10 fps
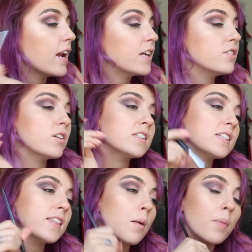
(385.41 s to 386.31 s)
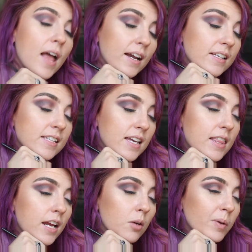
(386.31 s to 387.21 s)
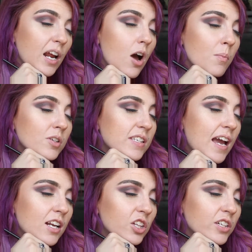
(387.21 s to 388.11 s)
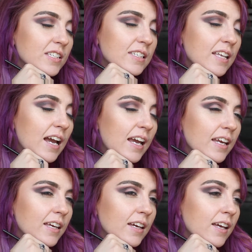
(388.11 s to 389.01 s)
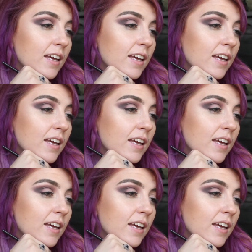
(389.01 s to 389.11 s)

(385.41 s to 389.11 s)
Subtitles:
And as you can see, that black is in there, but it almost kind of looks like,